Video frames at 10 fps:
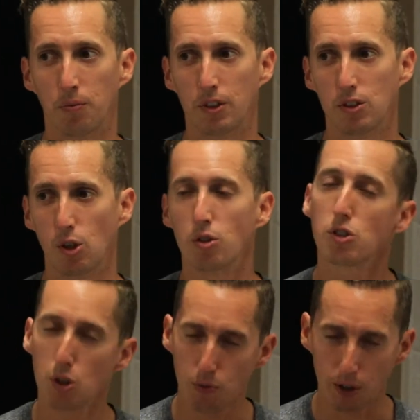So it's
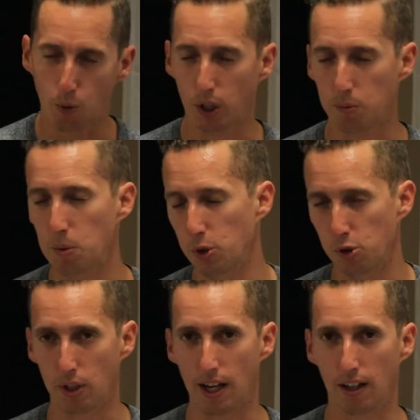just fun to work people
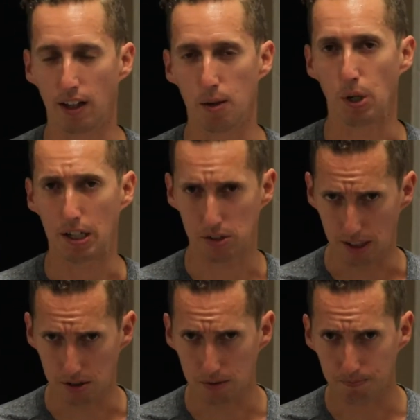through that
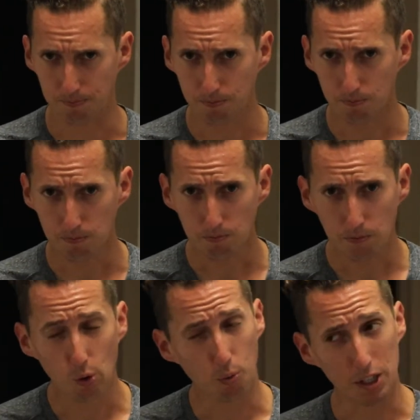process.
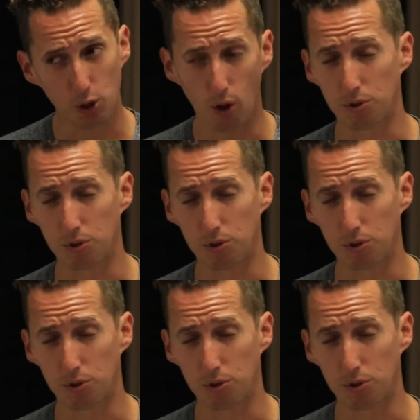We're about to go out